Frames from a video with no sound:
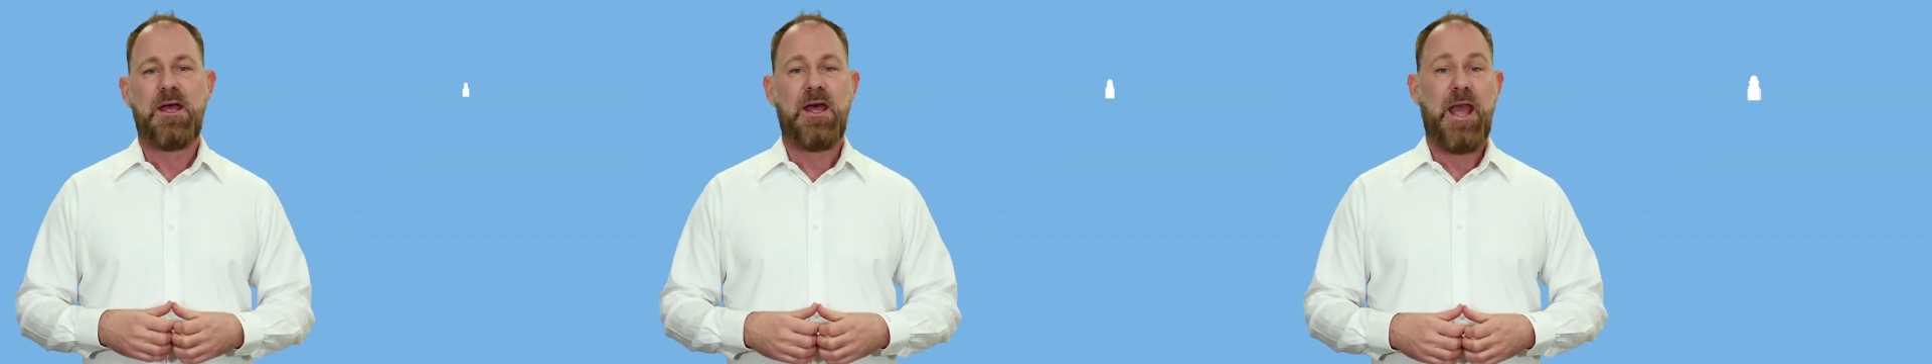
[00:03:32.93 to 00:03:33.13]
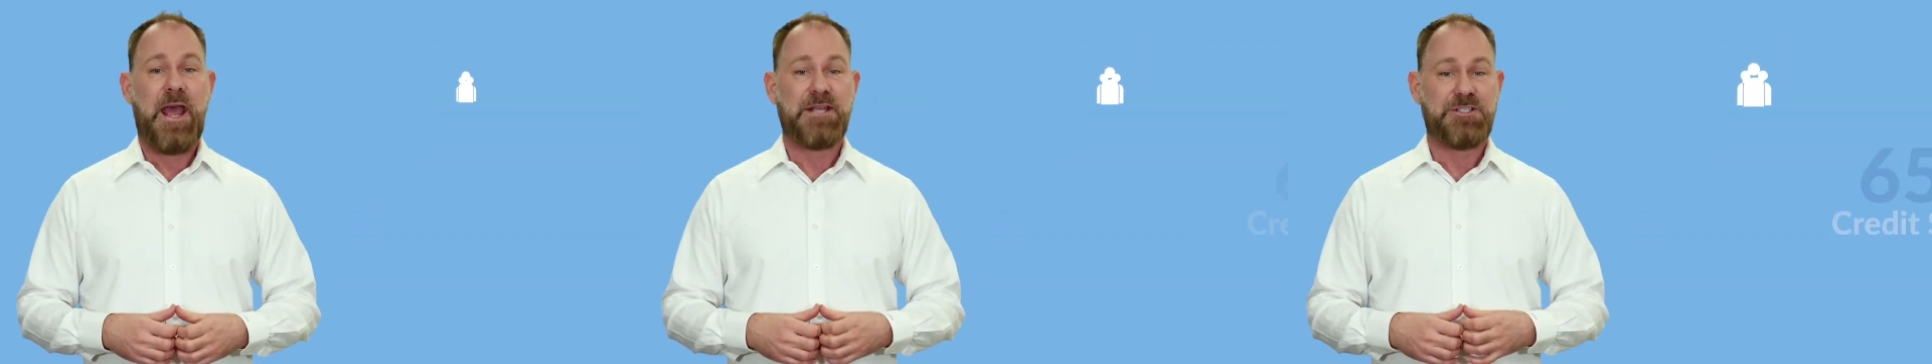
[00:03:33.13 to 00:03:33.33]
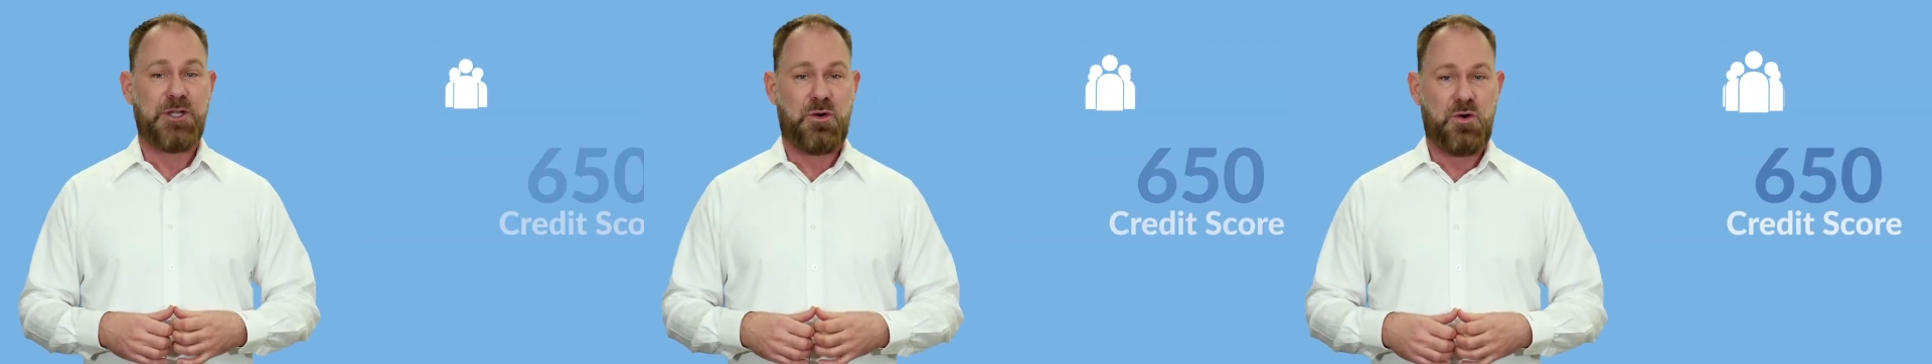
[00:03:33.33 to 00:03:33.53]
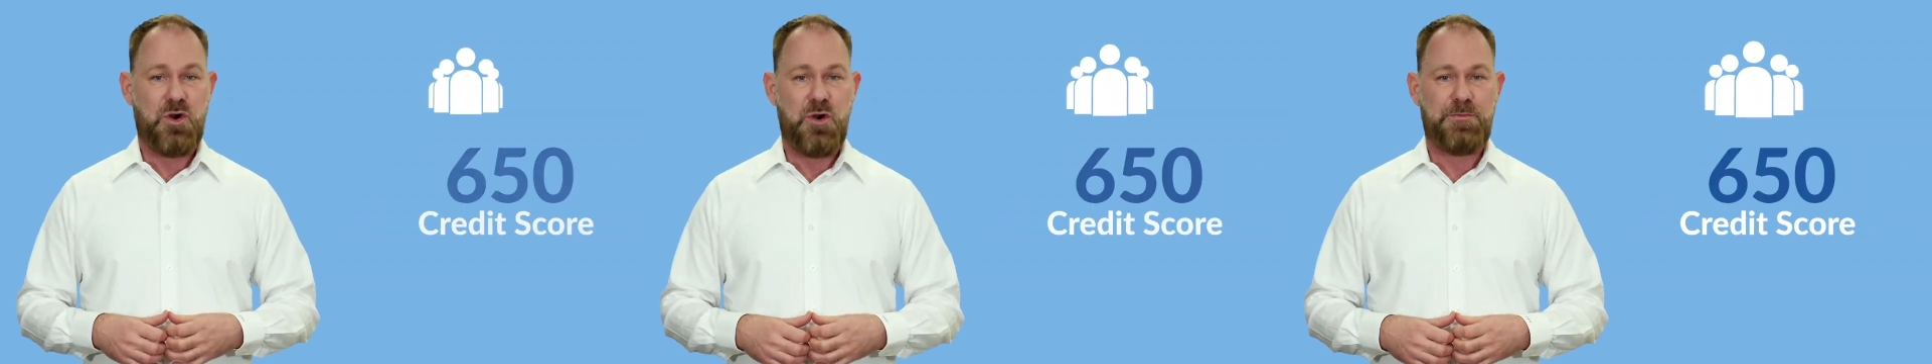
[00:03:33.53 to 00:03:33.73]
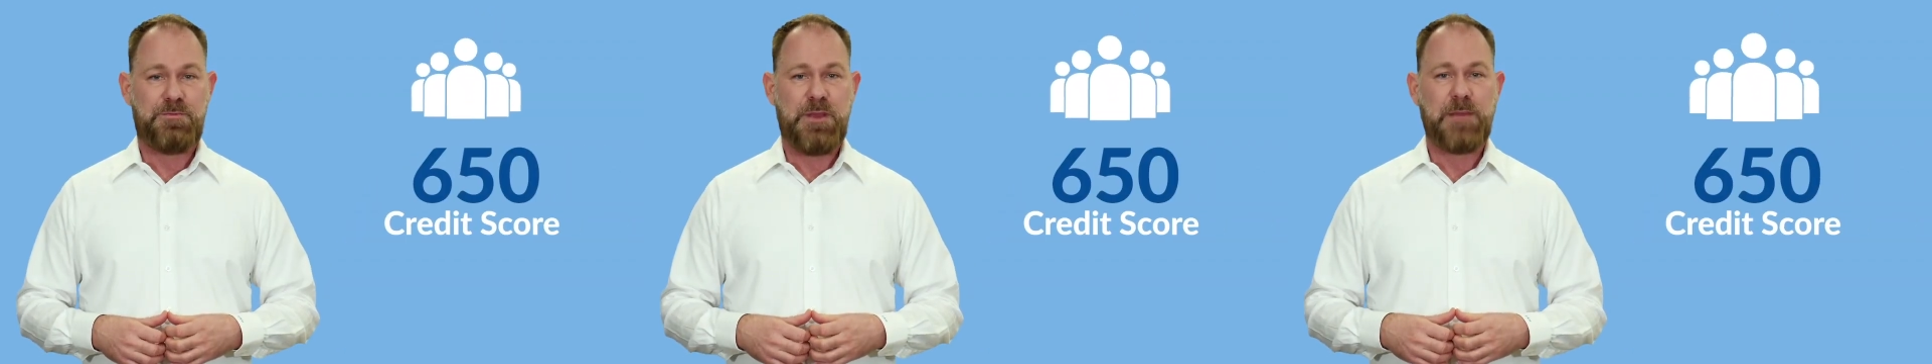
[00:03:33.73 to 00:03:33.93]
As a
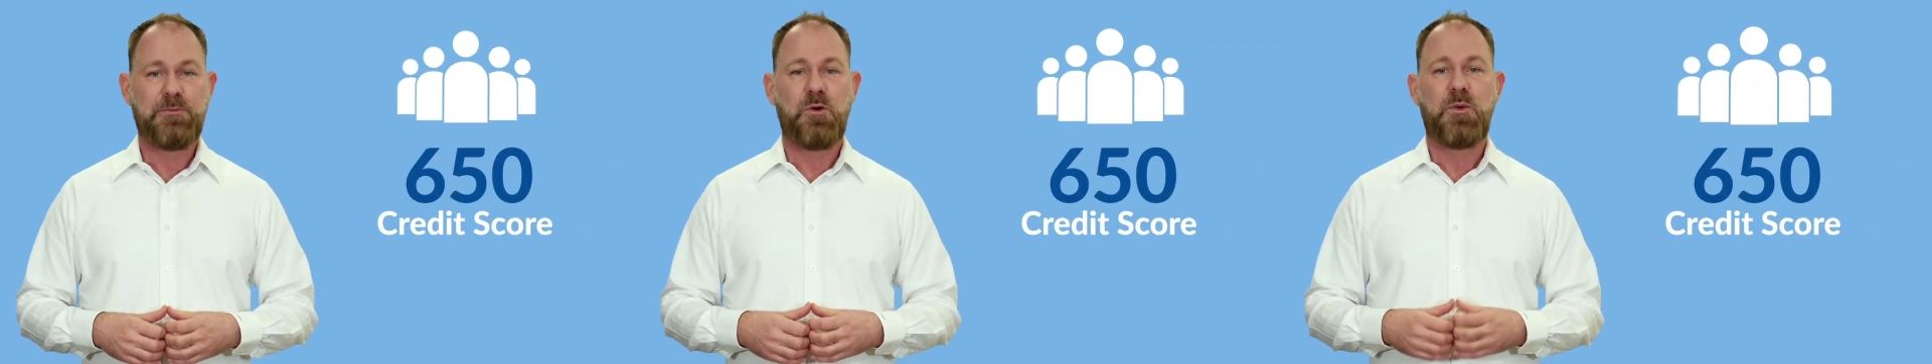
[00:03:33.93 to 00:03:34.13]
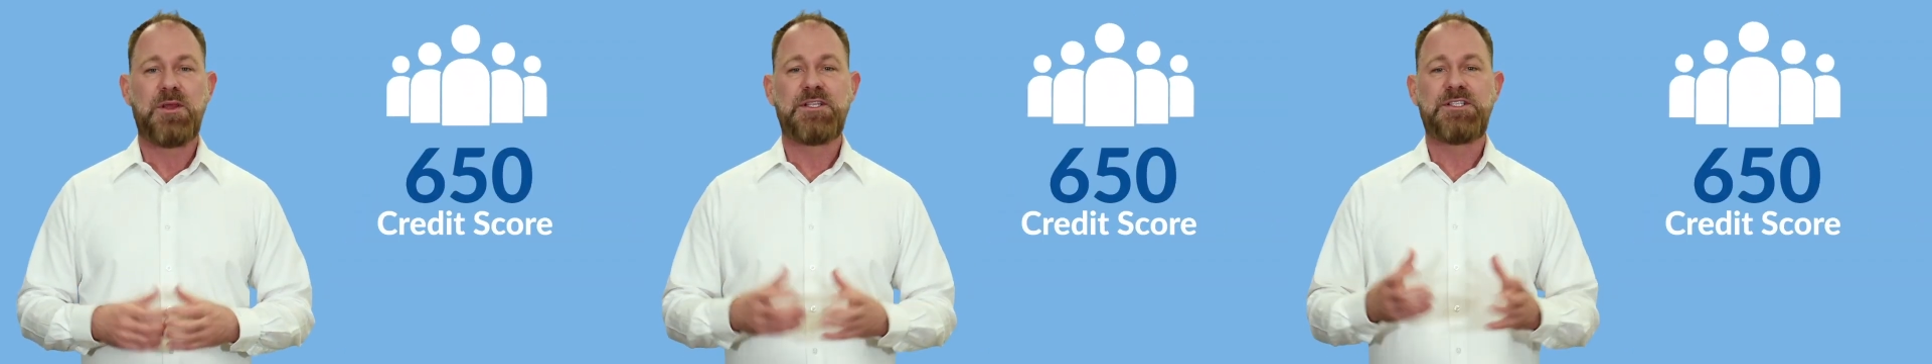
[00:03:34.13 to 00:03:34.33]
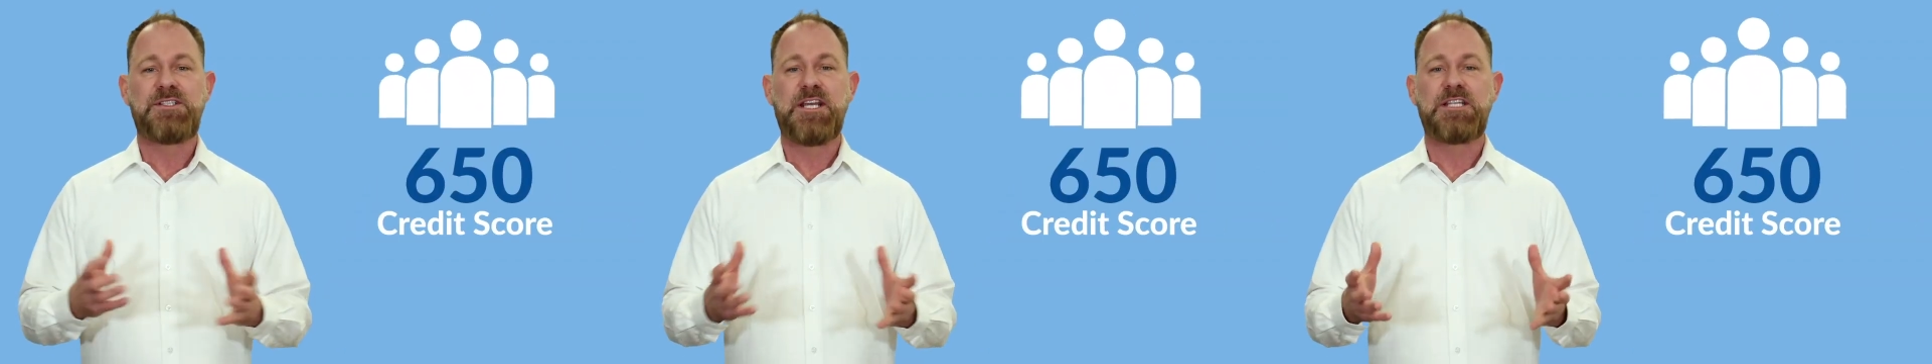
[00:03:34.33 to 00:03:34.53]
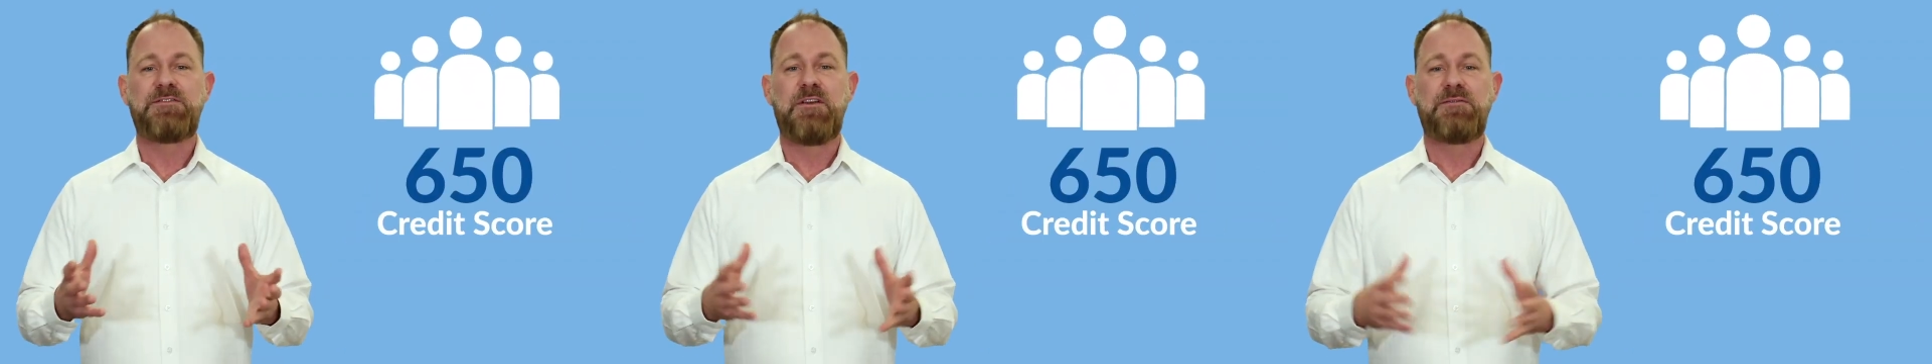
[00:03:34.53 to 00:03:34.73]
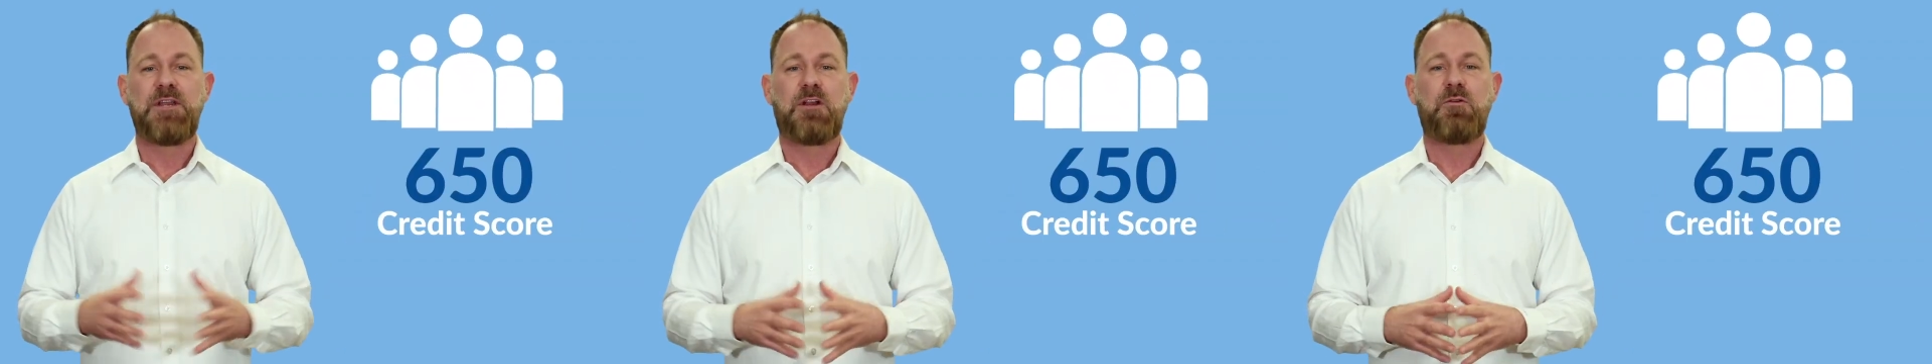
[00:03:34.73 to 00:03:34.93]
group, people with 650